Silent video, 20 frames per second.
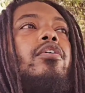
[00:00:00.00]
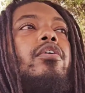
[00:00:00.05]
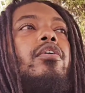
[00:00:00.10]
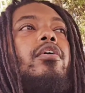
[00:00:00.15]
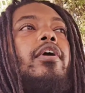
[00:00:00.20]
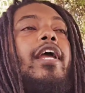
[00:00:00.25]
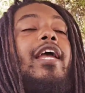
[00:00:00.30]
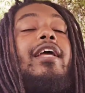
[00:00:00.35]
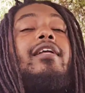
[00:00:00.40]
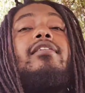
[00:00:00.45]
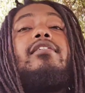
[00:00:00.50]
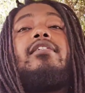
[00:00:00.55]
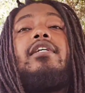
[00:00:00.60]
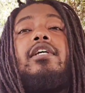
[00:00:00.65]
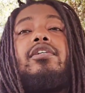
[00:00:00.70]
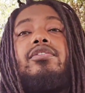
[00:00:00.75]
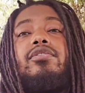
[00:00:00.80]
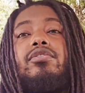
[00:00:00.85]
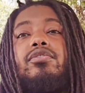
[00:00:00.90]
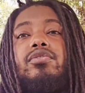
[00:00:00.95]

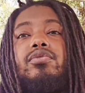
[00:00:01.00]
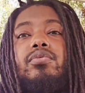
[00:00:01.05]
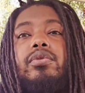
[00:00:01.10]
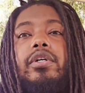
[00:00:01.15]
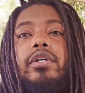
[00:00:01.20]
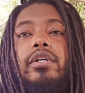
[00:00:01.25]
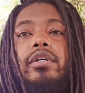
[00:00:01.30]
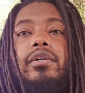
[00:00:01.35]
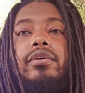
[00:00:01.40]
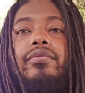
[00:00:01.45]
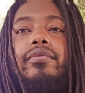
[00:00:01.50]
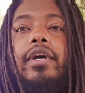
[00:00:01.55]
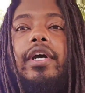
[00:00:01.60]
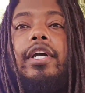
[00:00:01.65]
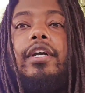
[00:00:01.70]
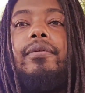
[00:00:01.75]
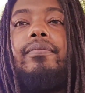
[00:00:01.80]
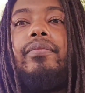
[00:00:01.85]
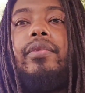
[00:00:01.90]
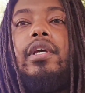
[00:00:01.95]
ancestors were, right?
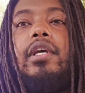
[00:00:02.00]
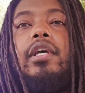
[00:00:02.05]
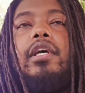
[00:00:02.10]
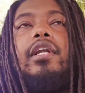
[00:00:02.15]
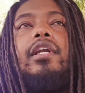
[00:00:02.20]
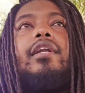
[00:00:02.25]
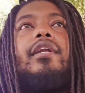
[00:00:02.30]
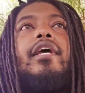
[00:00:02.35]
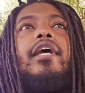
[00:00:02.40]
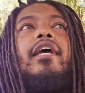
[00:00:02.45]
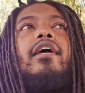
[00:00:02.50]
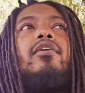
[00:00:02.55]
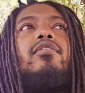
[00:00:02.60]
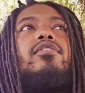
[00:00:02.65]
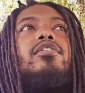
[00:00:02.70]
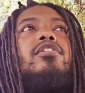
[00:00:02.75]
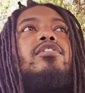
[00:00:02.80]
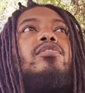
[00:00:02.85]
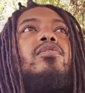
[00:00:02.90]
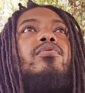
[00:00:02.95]
Now
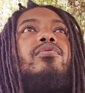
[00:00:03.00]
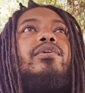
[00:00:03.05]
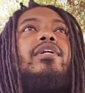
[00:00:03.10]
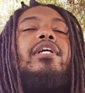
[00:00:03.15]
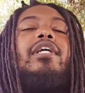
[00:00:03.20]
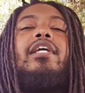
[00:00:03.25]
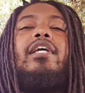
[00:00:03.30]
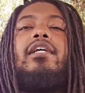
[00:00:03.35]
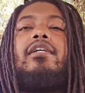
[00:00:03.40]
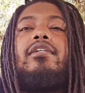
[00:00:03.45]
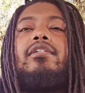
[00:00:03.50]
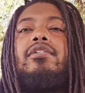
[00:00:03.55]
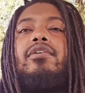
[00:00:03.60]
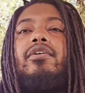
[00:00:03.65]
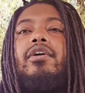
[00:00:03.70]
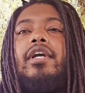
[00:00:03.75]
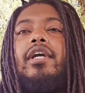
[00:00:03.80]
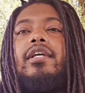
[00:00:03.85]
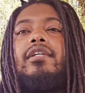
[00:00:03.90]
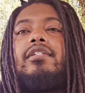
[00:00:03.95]
she's going against her
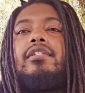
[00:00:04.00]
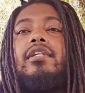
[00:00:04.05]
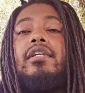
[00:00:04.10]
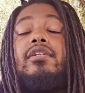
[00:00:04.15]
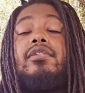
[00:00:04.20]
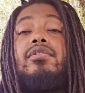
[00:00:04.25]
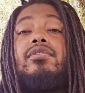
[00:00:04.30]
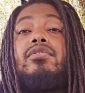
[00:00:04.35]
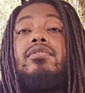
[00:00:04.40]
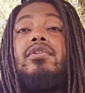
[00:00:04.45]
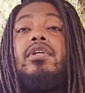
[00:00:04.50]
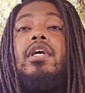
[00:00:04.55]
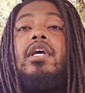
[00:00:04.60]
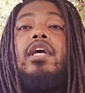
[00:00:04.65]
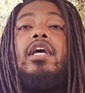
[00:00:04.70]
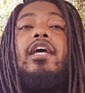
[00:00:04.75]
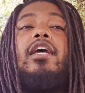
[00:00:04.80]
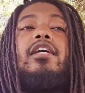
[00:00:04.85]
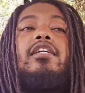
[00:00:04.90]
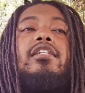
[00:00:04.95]
ancestors,
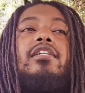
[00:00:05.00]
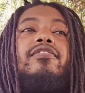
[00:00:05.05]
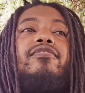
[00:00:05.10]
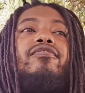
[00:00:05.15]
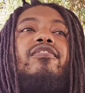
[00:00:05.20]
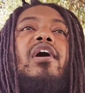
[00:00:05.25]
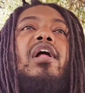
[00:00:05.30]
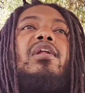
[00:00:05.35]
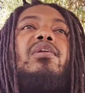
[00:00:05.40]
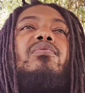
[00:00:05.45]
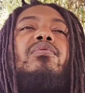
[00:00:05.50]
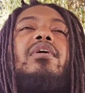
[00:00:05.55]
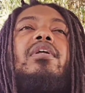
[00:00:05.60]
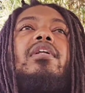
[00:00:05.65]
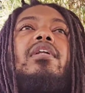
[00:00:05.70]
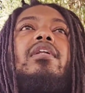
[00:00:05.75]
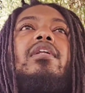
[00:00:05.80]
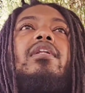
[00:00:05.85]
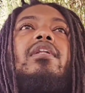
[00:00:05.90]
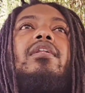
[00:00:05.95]
and she's following
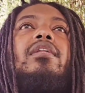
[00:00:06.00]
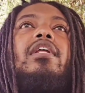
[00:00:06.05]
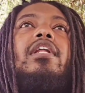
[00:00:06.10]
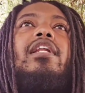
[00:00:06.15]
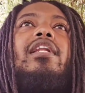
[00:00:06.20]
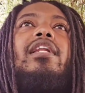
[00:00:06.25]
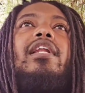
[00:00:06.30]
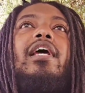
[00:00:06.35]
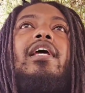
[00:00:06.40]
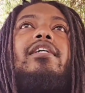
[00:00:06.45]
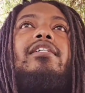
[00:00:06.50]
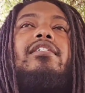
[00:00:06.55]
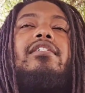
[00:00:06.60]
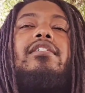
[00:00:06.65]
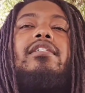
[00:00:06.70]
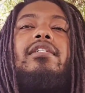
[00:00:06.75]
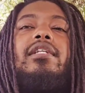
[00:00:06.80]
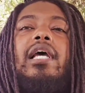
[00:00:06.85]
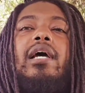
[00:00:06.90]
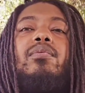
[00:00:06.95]
the lust
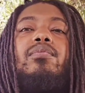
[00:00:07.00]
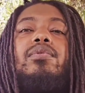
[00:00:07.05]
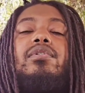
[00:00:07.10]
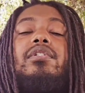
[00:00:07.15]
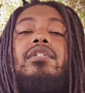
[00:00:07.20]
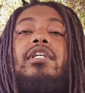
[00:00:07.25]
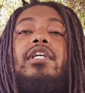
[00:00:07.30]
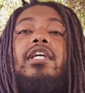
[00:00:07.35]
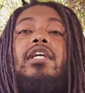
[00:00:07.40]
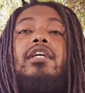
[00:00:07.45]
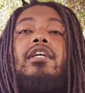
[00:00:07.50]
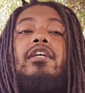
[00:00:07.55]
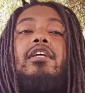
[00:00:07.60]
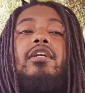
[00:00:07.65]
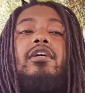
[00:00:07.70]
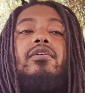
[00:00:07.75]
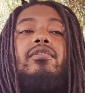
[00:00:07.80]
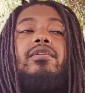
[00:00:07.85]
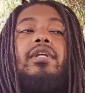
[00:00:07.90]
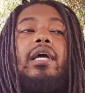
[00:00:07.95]
that was
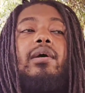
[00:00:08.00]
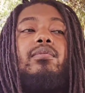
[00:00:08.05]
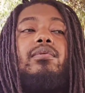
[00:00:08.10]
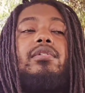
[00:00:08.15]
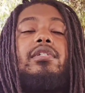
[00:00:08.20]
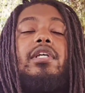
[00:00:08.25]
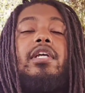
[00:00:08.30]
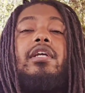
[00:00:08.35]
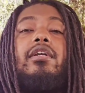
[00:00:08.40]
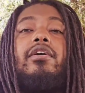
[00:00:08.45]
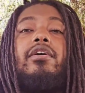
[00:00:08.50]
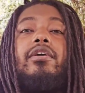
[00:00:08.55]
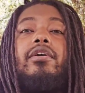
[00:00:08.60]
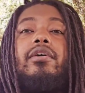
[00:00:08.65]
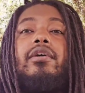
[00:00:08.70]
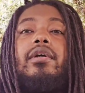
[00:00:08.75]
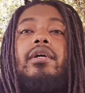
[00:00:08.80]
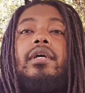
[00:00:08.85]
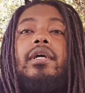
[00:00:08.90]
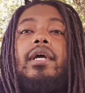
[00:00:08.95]
in her
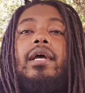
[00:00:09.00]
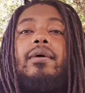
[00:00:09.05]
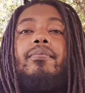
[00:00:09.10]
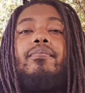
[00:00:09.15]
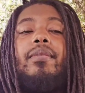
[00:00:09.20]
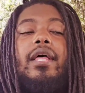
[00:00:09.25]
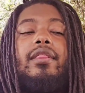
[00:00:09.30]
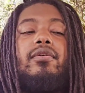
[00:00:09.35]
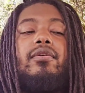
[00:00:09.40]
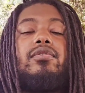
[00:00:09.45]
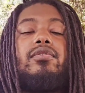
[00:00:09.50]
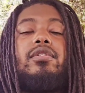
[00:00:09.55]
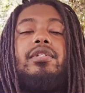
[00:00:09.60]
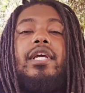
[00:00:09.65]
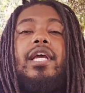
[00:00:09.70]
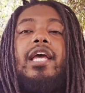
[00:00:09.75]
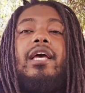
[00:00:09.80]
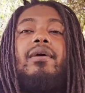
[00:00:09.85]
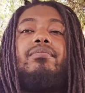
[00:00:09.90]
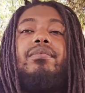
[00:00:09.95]
by those
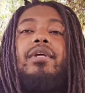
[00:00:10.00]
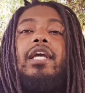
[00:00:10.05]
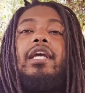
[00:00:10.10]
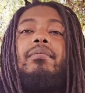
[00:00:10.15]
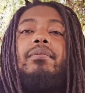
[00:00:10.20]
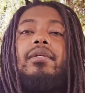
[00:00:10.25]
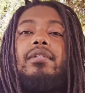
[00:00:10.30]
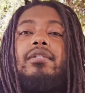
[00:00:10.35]
damn demons,